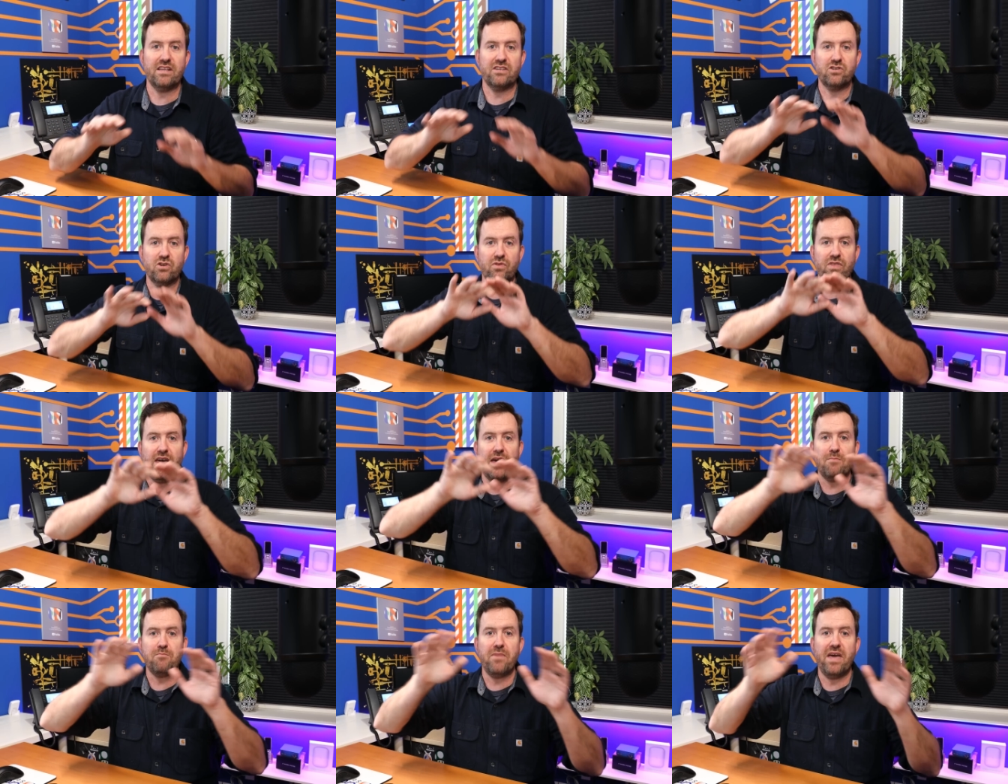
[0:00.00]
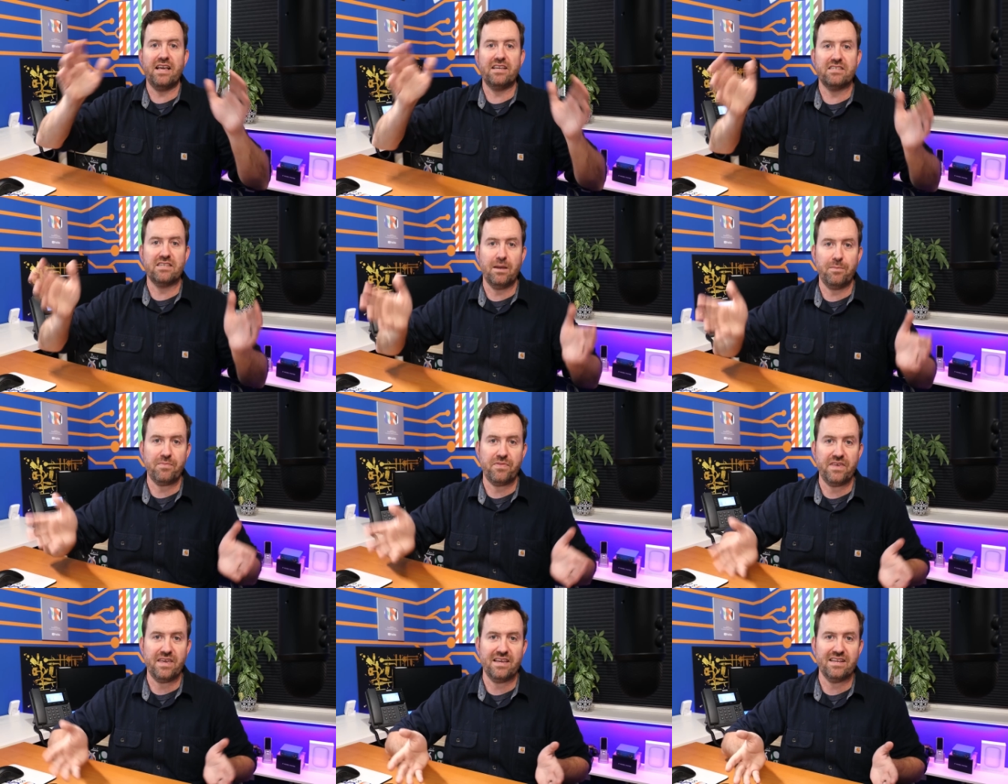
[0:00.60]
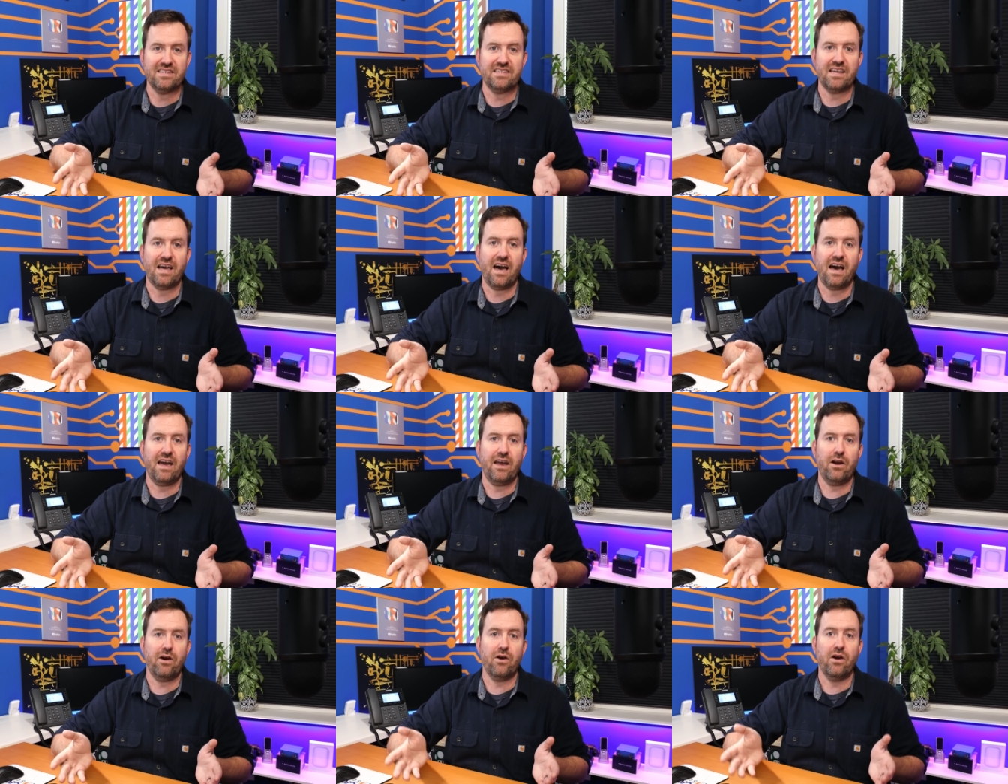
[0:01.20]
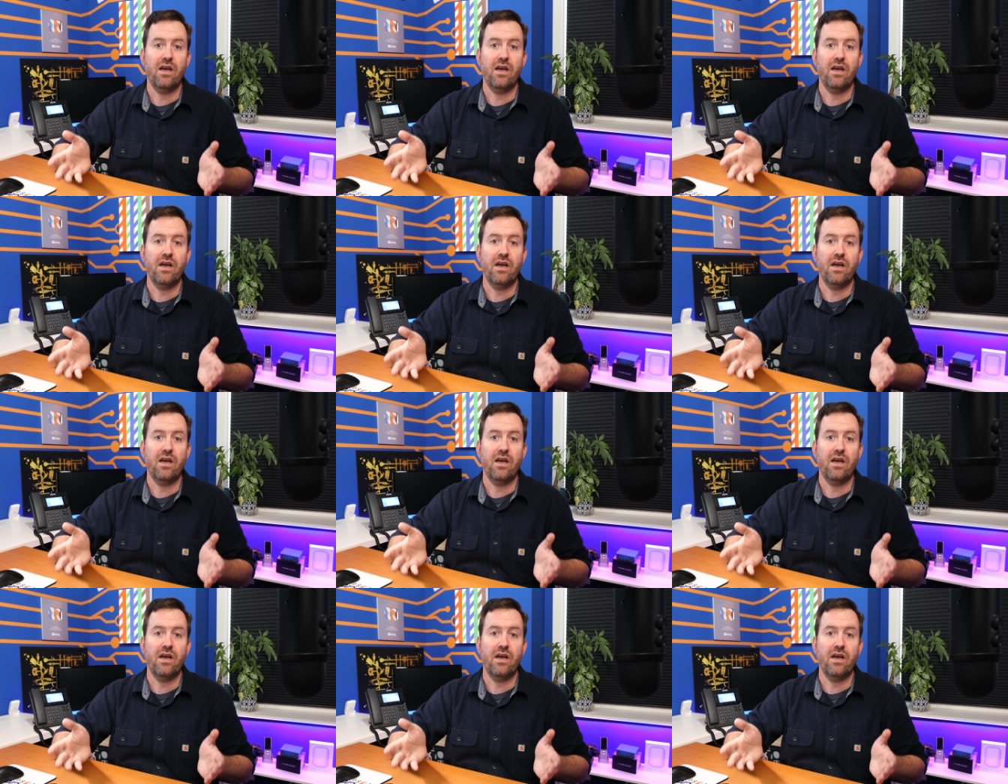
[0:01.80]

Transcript: And so that makes up the entire